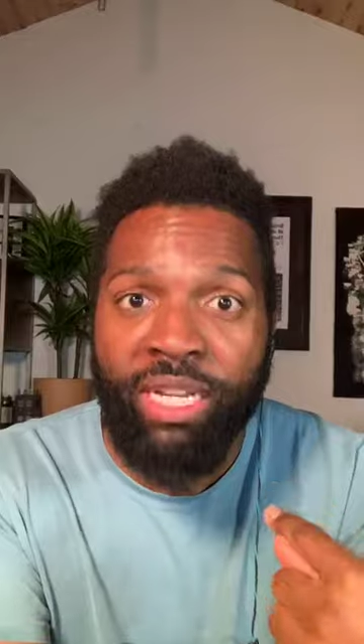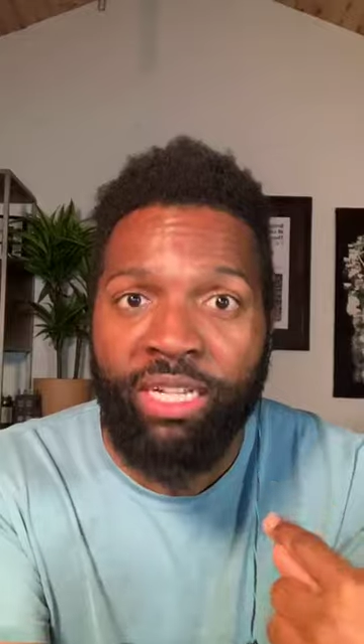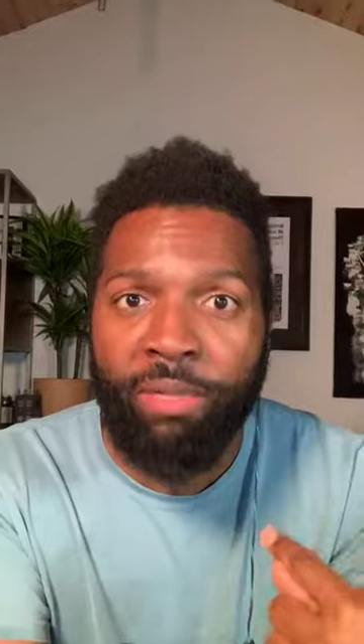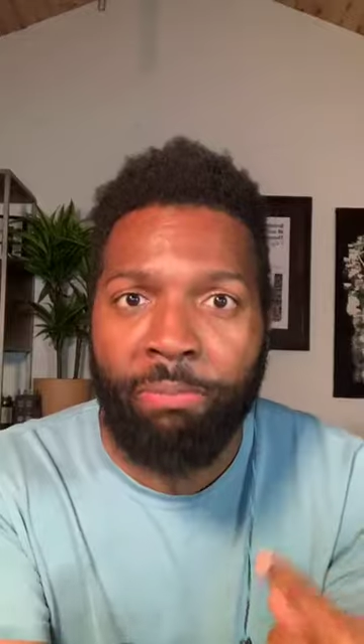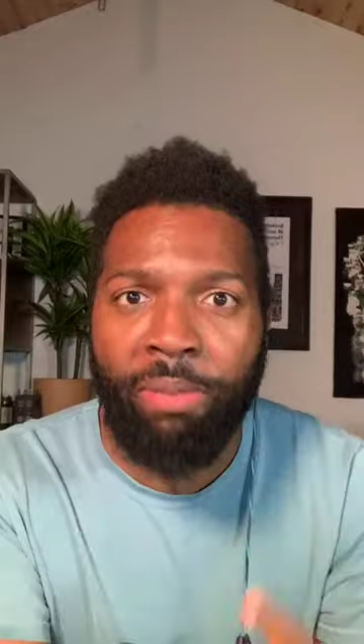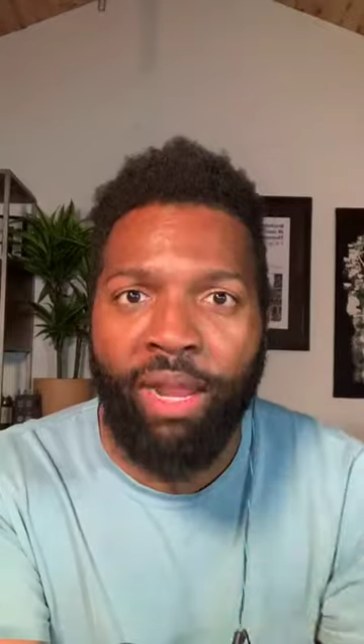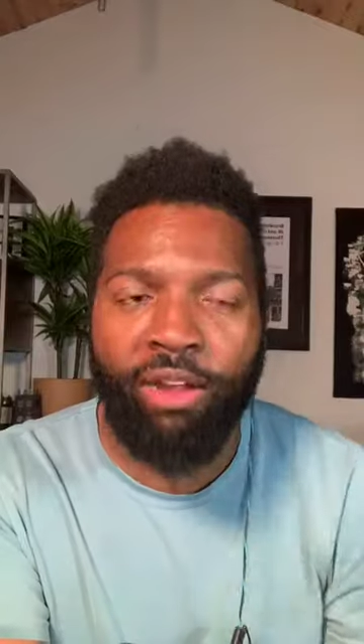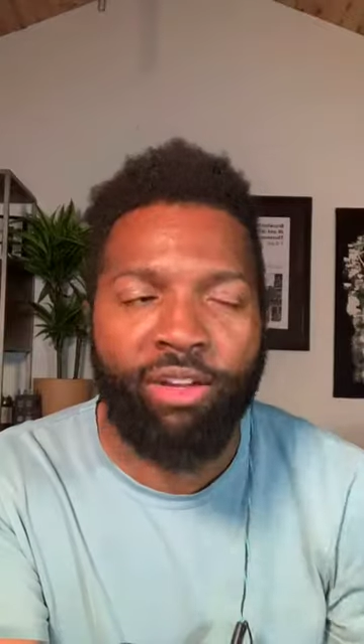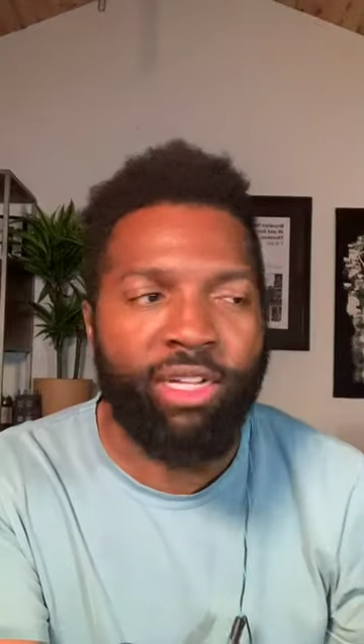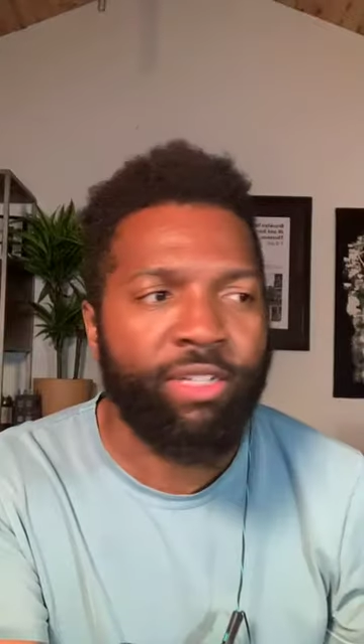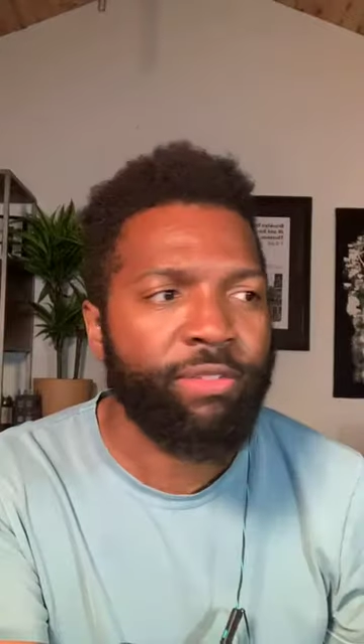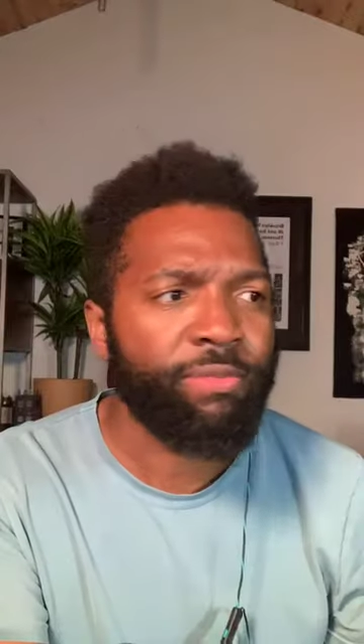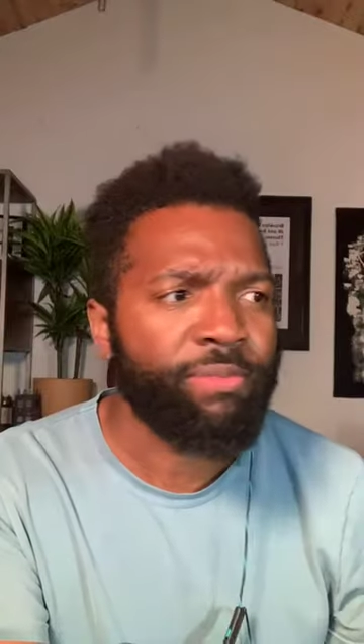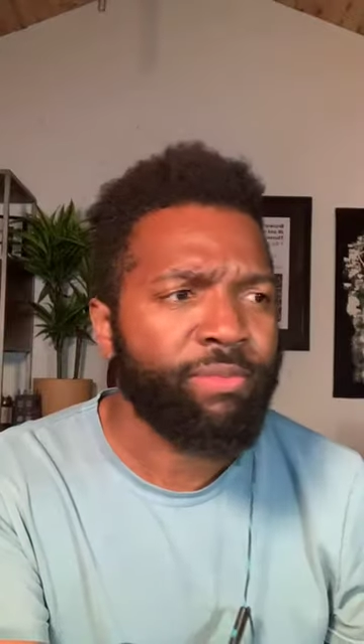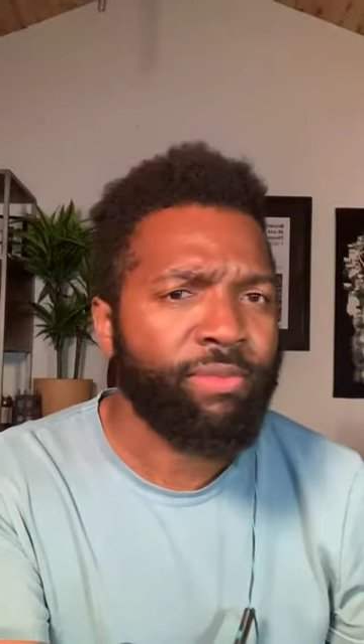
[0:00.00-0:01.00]
And so I
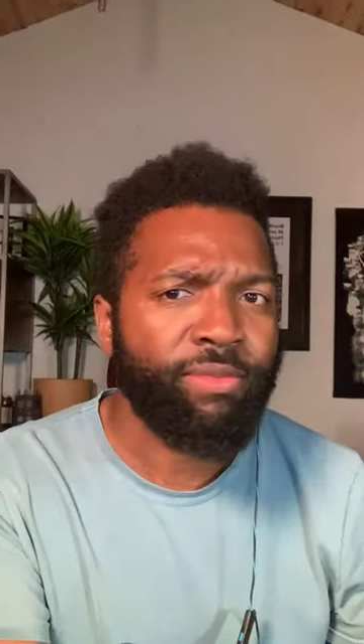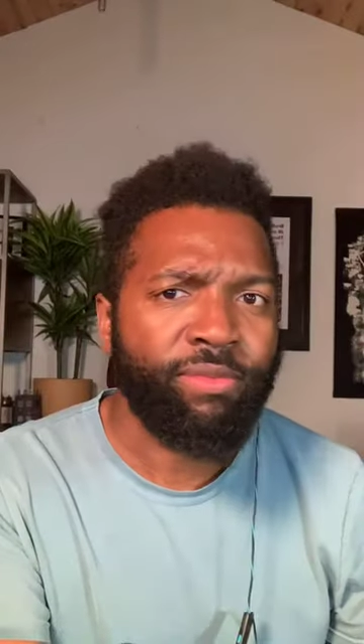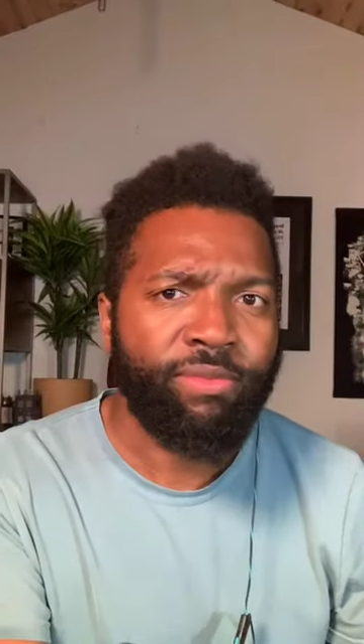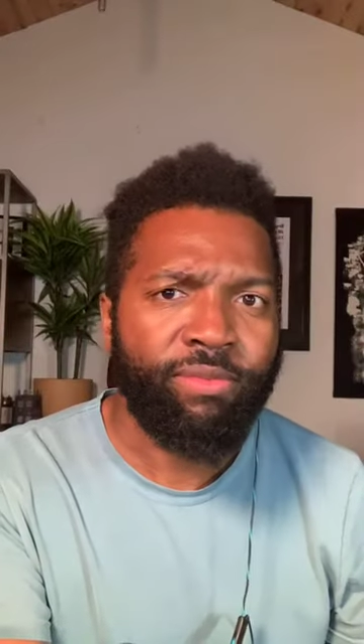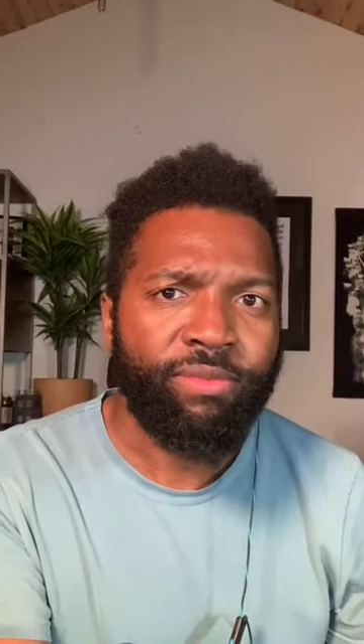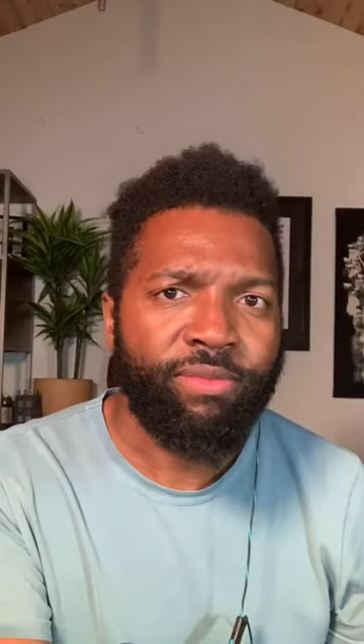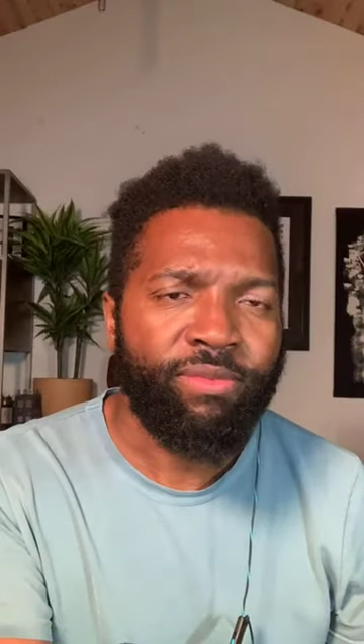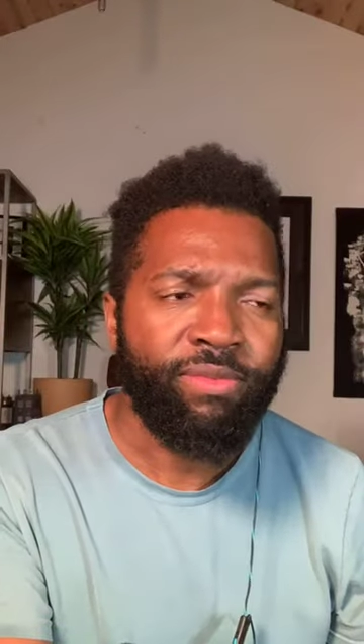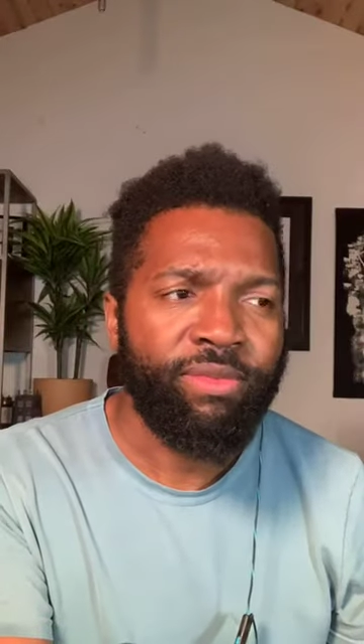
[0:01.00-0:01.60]
put that in